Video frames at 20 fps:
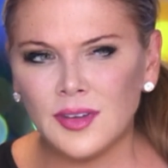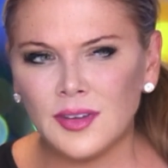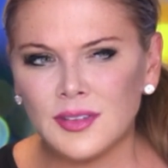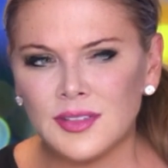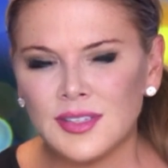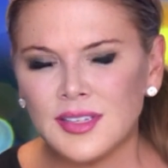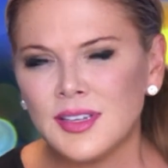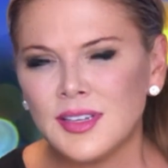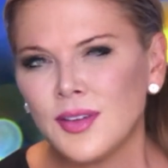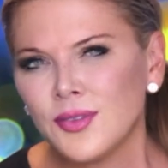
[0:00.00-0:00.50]

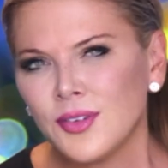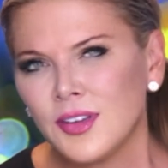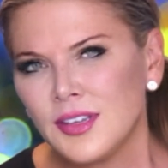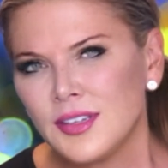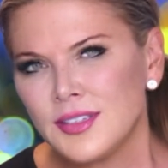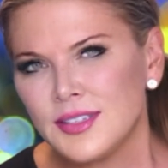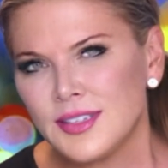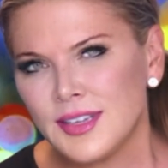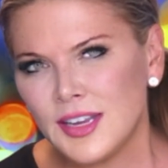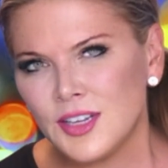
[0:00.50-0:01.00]

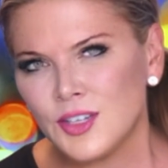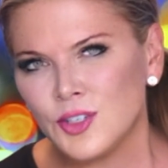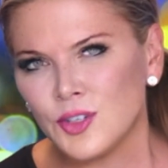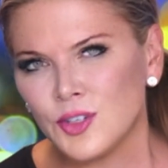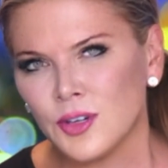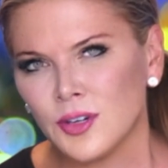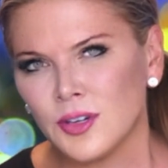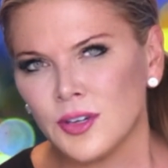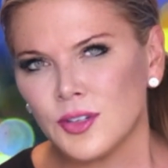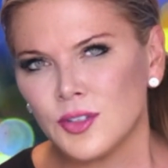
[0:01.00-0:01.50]
significant
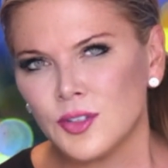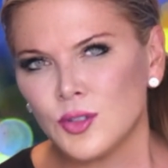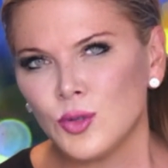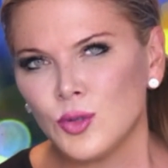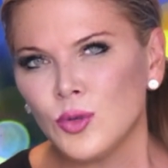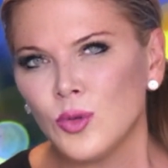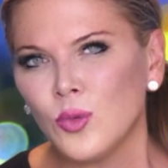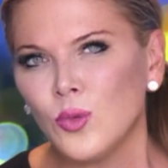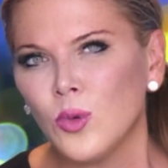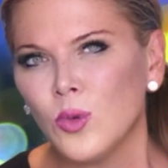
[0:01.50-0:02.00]
danger
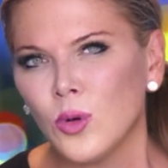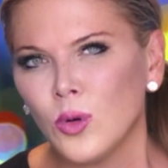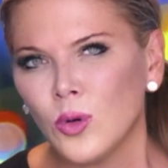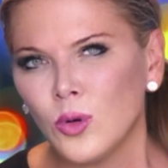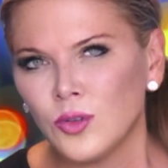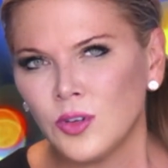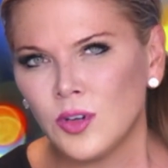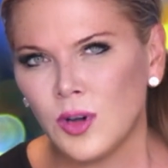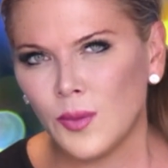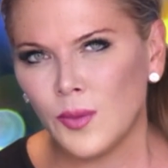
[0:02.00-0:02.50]
to the
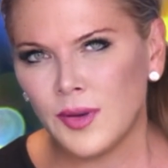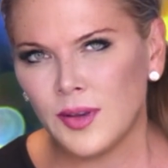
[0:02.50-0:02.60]
world going